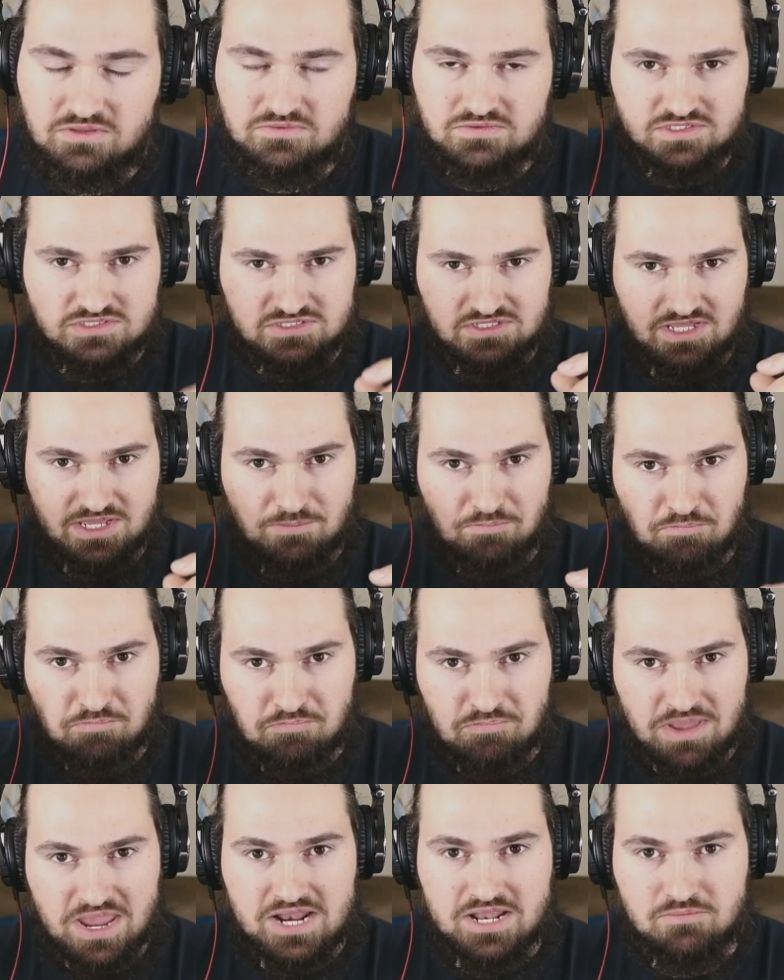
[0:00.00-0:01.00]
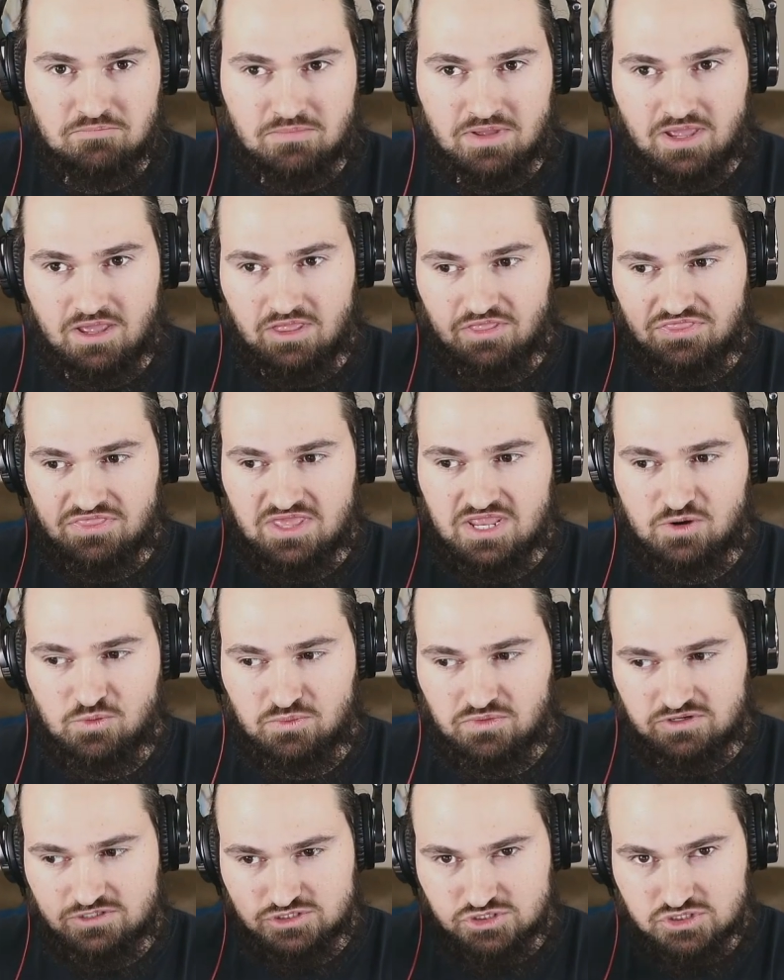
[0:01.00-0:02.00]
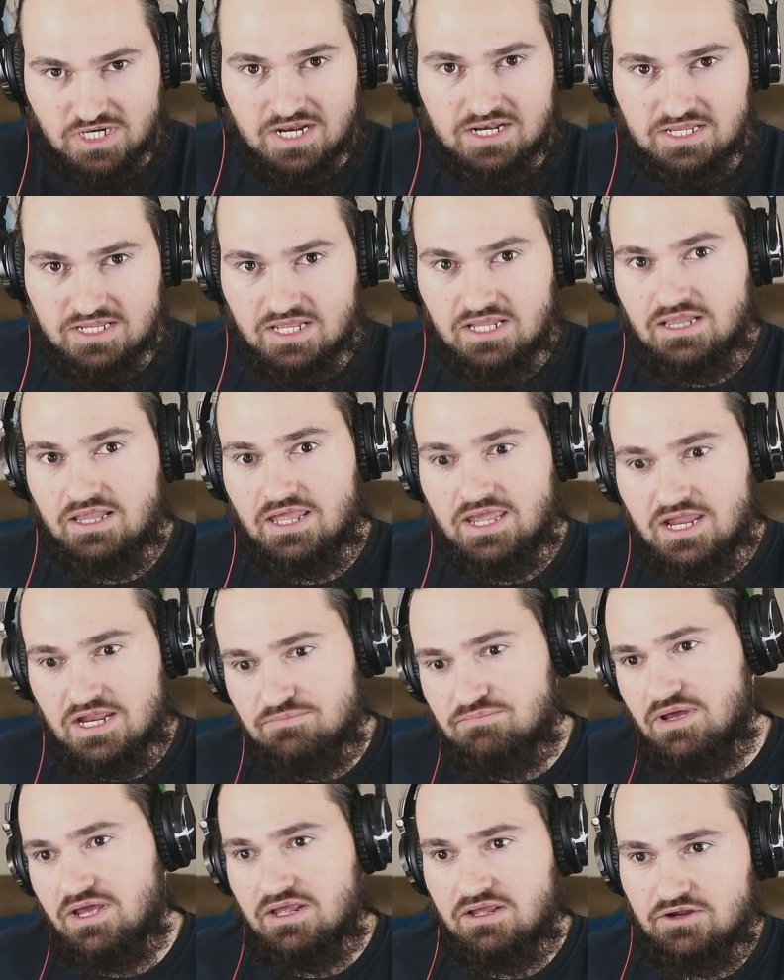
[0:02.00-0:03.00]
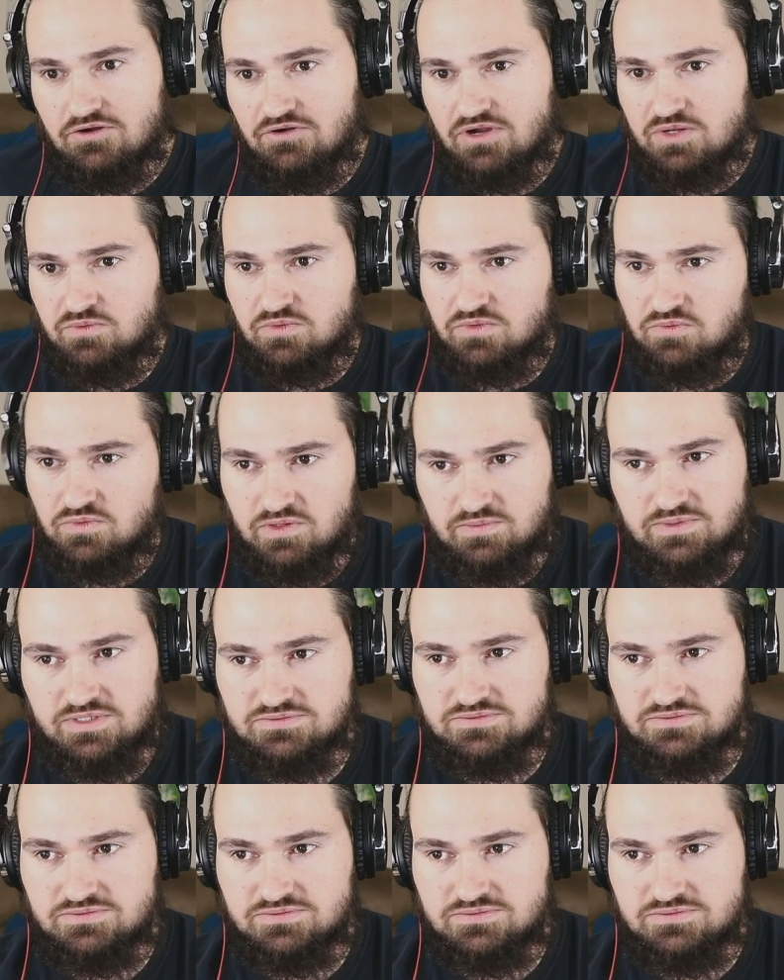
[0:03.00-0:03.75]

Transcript: This like beta male thing where they're trying to get laid by agreeing with women.